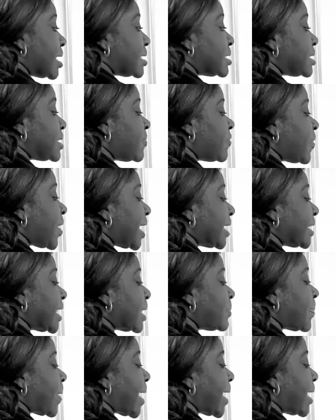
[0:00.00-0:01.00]
divided
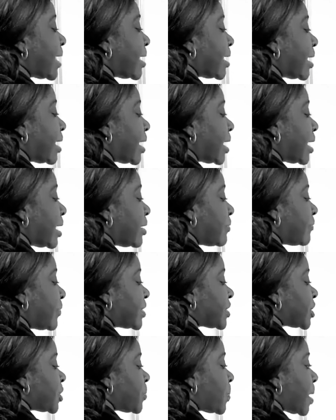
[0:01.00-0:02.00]
by a raised
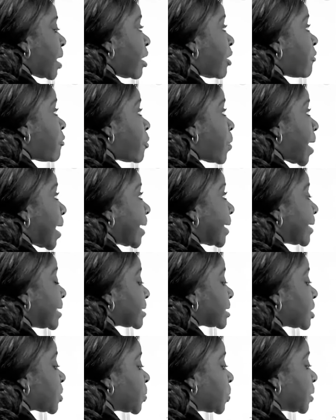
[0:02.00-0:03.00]
to the power of y is
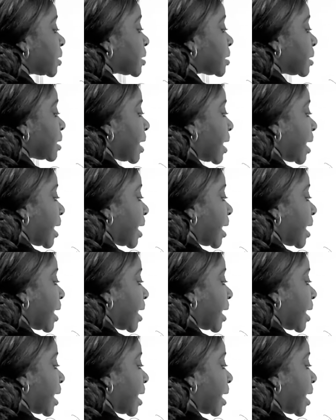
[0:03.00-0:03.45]
equal to